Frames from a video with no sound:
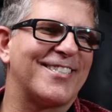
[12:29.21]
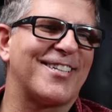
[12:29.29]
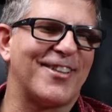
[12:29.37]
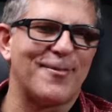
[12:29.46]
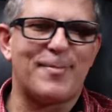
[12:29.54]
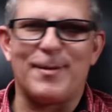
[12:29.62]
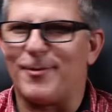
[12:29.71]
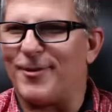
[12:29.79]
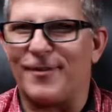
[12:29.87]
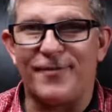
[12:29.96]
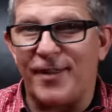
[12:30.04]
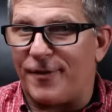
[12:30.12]
so that
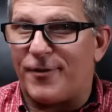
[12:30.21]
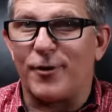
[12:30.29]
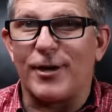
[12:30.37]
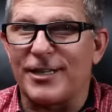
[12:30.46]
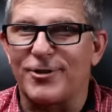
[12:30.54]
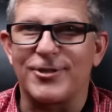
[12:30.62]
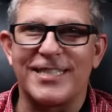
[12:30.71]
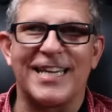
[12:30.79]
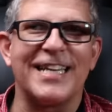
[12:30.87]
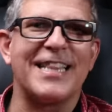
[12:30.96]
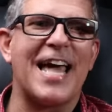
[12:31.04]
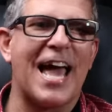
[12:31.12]
people, if you're
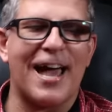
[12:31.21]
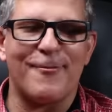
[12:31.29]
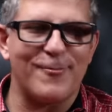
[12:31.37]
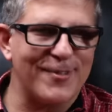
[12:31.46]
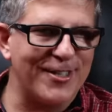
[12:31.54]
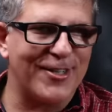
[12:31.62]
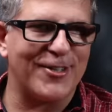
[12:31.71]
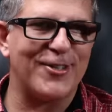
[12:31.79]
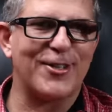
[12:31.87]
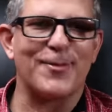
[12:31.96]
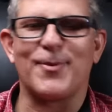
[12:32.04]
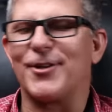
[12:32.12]
interested in that,
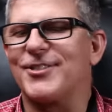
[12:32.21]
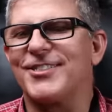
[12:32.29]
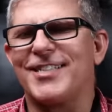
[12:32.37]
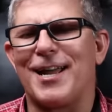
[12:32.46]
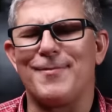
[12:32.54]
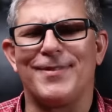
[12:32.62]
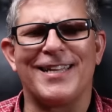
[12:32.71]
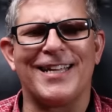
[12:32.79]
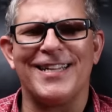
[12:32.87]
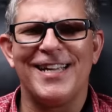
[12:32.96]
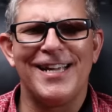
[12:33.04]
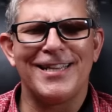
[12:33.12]
you can purchase that. But
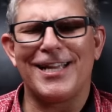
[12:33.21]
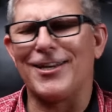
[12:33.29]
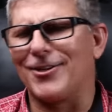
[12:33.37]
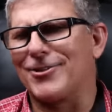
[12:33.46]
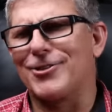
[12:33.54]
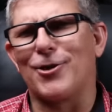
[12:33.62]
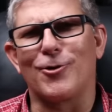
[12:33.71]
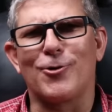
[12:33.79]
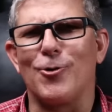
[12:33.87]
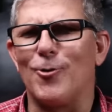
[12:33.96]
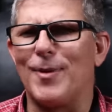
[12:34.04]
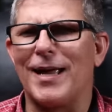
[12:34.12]
they look so
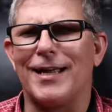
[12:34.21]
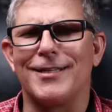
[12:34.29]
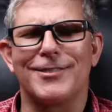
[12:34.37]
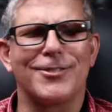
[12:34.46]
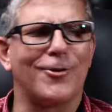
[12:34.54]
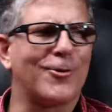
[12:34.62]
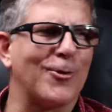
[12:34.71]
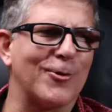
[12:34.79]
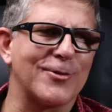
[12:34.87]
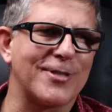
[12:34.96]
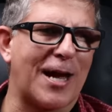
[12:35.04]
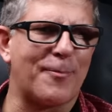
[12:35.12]
cool, man. So
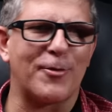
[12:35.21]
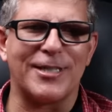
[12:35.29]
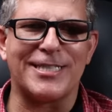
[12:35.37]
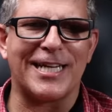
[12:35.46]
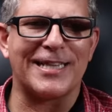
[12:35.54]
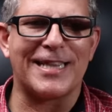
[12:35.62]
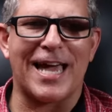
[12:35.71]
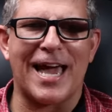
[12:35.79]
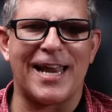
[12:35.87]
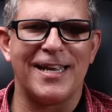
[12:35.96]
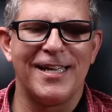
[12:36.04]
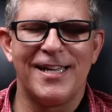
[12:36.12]
cool. So I appreciate
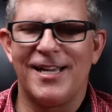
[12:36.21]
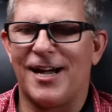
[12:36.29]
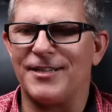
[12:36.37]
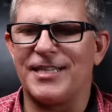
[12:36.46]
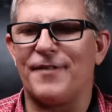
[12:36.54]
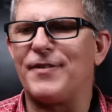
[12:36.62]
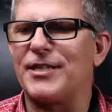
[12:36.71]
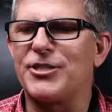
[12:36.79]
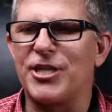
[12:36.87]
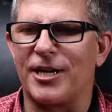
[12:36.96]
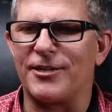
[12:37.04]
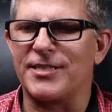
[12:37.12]
that. I'll definitely
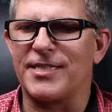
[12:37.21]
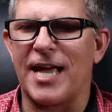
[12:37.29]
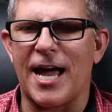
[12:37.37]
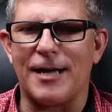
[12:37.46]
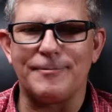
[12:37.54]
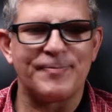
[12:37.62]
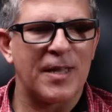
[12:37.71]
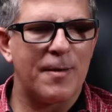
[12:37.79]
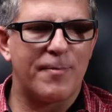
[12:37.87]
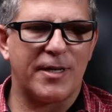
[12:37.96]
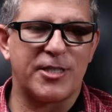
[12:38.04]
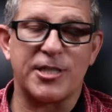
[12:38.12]
cherish that.
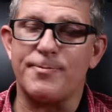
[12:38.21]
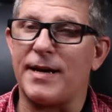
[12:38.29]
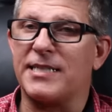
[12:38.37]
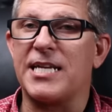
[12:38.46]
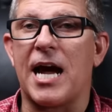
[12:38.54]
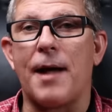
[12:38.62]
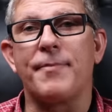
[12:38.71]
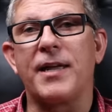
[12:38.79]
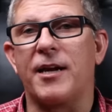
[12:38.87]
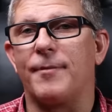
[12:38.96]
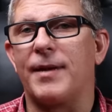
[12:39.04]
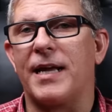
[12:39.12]
But just my time
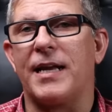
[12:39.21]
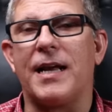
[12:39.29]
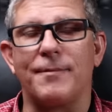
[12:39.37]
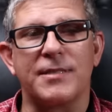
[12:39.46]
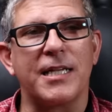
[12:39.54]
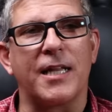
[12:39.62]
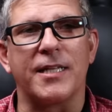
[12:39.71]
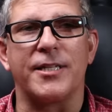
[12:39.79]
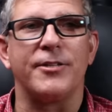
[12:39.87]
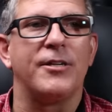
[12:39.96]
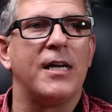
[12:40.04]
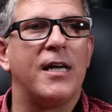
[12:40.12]
there, man, I'm telling
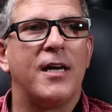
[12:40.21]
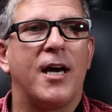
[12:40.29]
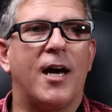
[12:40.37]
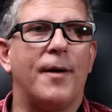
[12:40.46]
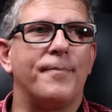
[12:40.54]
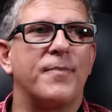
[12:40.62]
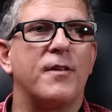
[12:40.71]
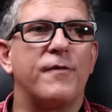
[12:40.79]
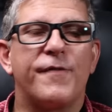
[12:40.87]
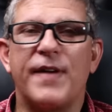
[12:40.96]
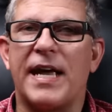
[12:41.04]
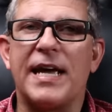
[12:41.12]
you,
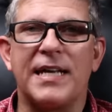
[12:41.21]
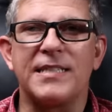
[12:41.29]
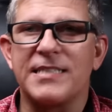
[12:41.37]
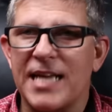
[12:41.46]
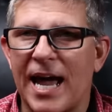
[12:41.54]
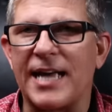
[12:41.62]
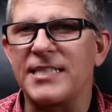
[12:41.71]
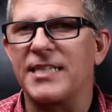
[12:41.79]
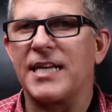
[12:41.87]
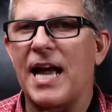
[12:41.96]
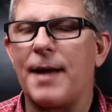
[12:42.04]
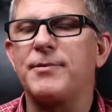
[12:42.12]

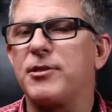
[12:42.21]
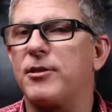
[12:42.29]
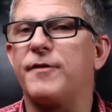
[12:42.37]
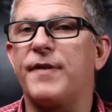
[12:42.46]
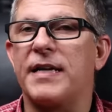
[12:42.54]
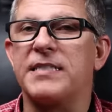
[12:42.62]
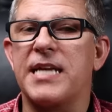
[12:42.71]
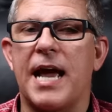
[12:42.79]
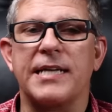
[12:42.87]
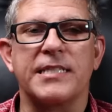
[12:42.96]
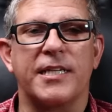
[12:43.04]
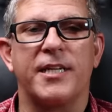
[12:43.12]
fantastic. Absolutely
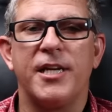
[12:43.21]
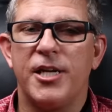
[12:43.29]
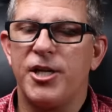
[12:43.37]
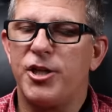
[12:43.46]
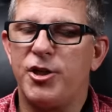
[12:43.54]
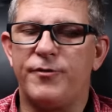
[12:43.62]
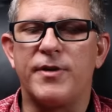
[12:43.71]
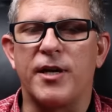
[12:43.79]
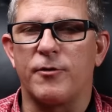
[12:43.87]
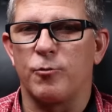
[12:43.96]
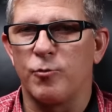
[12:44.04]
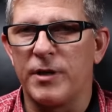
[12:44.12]
fantastic. You've
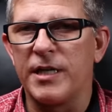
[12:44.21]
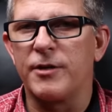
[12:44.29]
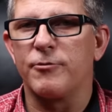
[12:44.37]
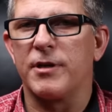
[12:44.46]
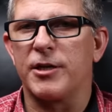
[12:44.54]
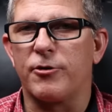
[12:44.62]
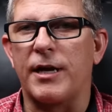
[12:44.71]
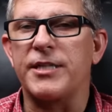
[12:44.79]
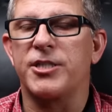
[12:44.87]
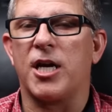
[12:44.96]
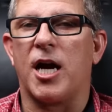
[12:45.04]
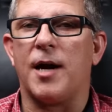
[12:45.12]
done a really, really
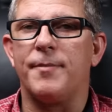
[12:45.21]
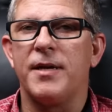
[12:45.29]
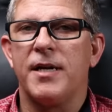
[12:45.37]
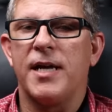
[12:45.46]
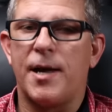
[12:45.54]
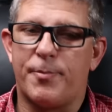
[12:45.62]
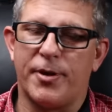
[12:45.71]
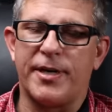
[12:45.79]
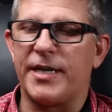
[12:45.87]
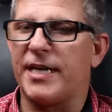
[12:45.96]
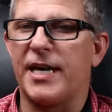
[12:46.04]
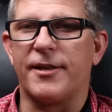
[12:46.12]
great job at
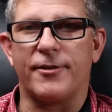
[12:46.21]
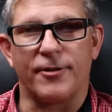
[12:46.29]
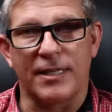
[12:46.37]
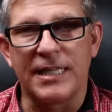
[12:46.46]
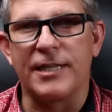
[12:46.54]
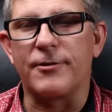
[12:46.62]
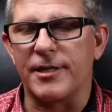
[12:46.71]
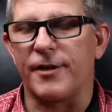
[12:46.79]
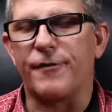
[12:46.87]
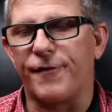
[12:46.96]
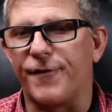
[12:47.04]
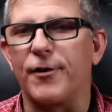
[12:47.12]
putting together literally
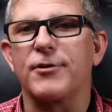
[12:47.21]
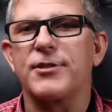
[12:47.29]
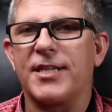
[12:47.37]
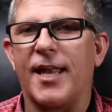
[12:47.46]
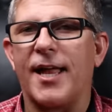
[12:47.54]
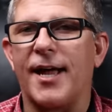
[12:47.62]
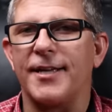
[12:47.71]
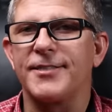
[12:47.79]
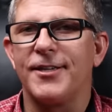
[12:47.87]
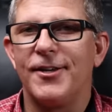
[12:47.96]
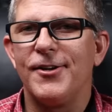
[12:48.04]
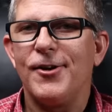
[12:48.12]
a first-class
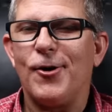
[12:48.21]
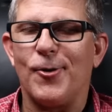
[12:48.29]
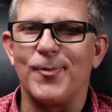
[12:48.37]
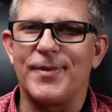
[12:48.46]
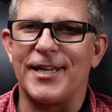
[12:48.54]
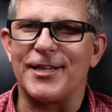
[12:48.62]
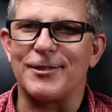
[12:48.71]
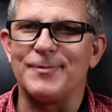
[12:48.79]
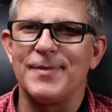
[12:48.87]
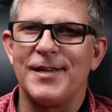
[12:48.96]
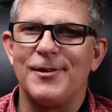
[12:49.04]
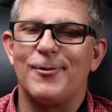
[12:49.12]
home theater.
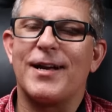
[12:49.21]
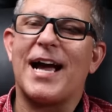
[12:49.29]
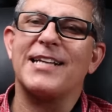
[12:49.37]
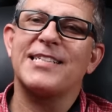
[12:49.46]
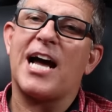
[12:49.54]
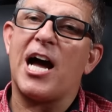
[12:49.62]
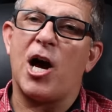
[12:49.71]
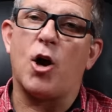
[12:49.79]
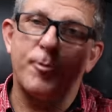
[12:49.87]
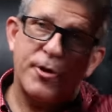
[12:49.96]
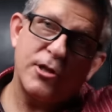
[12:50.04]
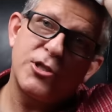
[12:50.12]
Well, guys, I
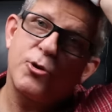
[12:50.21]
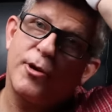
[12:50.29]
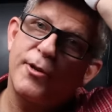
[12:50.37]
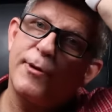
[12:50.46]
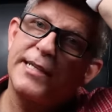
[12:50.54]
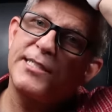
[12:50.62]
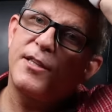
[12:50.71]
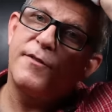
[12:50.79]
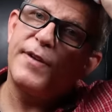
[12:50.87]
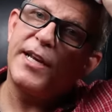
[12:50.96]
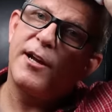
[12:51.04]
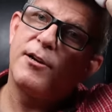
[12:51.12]
hope you enjoy the rest of
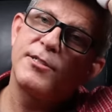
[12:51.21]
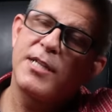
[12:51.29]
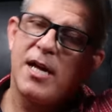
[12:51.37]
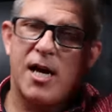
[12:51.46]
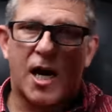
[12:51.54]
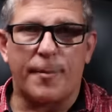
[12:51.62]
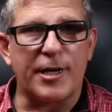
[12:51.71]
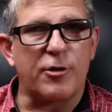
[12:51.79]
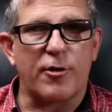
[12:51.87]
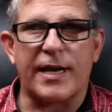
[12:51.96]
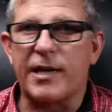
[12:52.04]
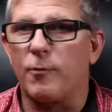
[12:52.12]
the videos. I'll be
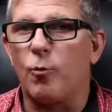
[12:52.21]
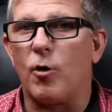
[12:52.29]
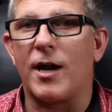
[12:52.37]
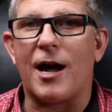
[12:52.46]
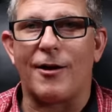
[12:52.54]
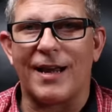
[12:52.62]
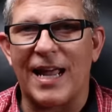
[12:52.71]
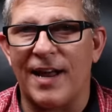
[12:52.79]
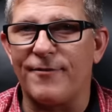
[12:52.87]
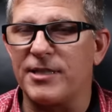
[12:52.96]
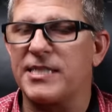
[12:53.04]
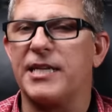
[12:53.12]
cranking one out
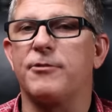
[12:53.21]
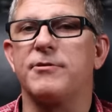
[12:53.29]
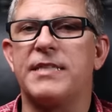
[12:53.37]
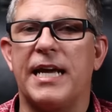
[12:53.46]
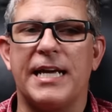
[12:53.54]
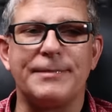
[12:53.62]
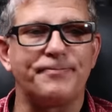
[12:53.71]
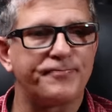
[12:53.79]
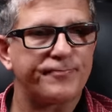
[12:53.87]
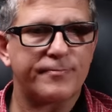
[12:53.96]
every single day.